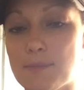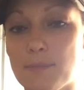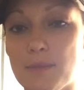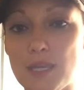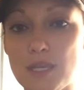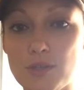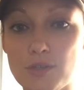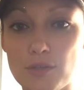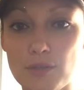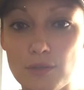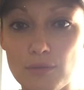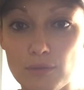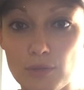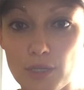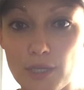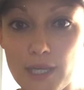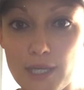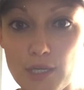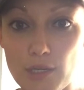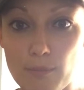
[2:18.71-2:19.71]
make sure you
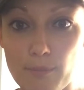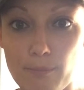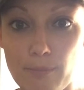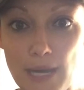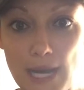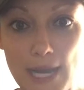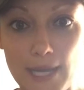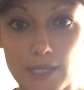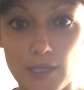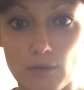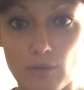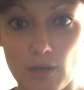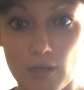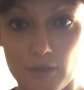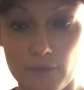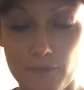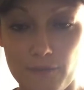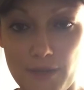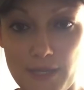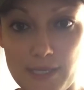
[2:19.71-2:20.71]
look at your bio
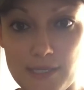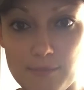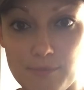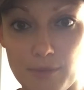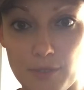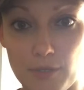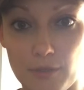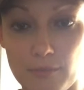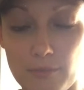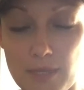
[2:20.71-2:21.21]
on Facebook.